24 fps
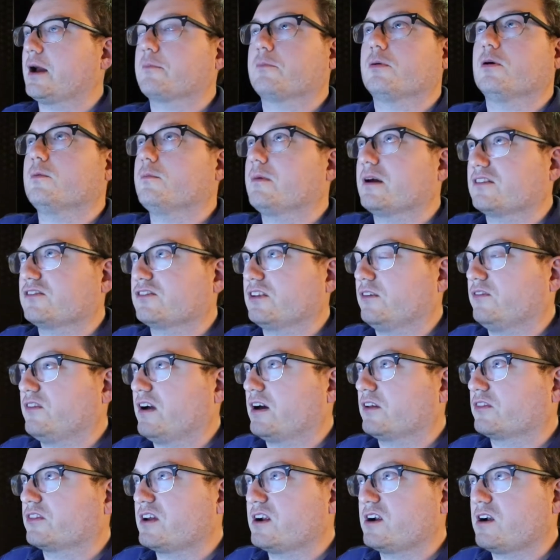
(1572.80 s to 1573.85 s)
put myself
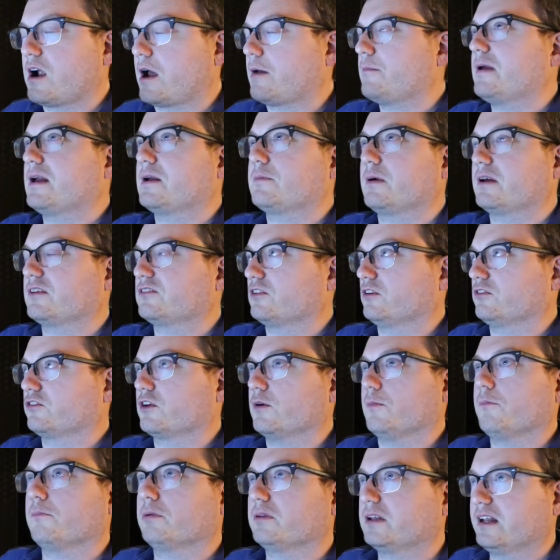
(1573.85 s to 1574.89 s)
out there, I make myself
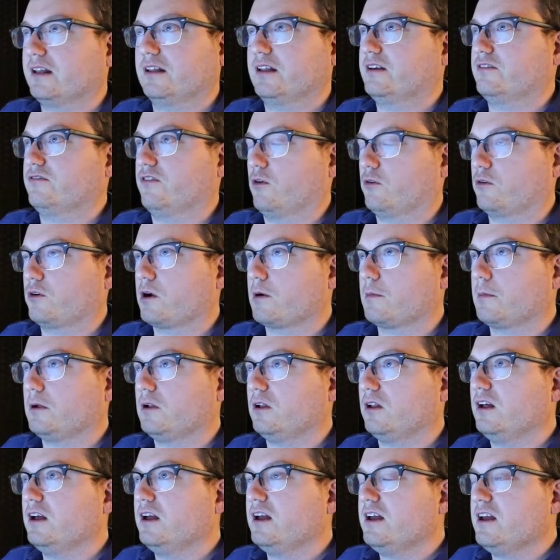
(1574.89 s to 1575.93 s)
completely
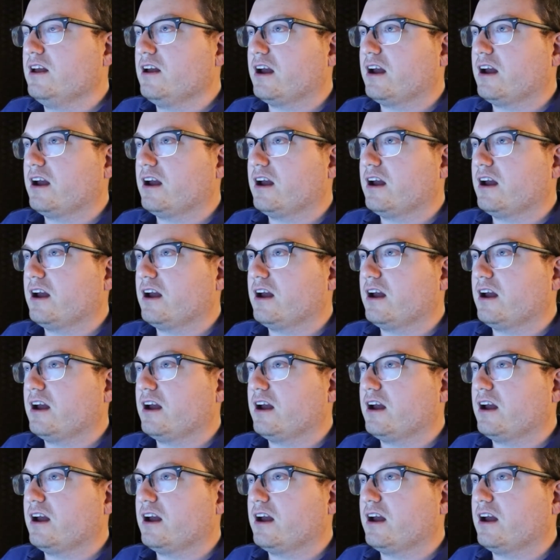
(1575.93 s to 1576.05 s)
vulnerable,